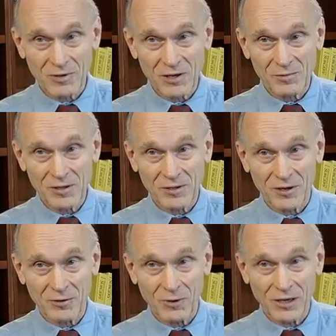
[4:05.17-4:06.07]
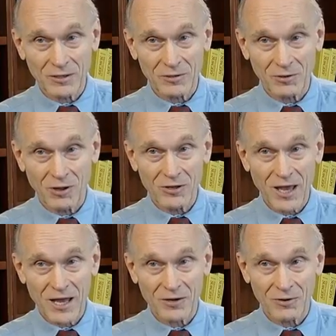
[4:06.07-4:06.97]
transplants than on the waiting list in all
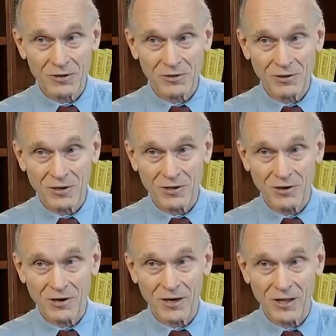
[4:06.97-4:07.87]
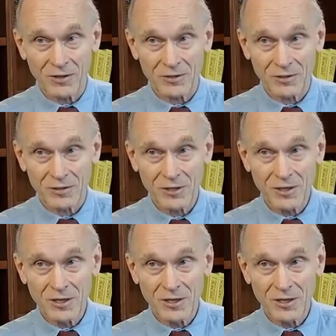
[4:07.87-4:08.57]
categories in our analysis.